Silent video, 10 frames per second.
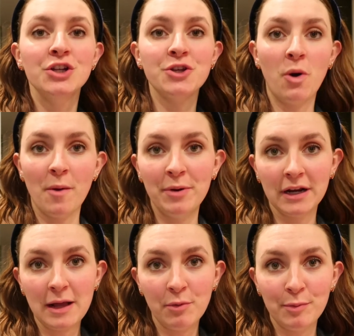So I'll
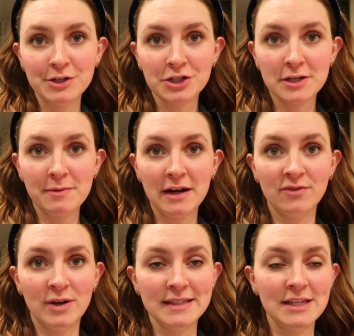put a couple pictures up
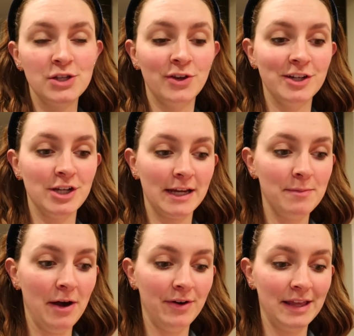here of Wesley so you can check
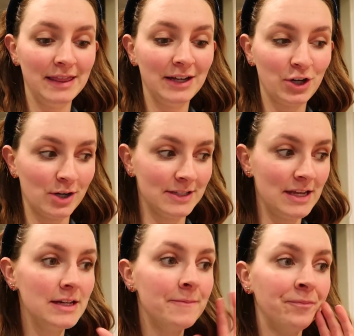him out in the car
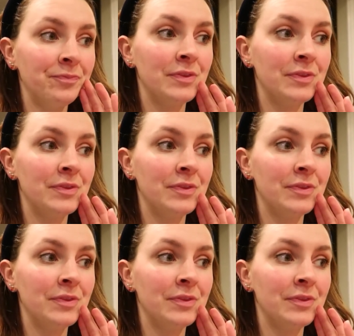seat.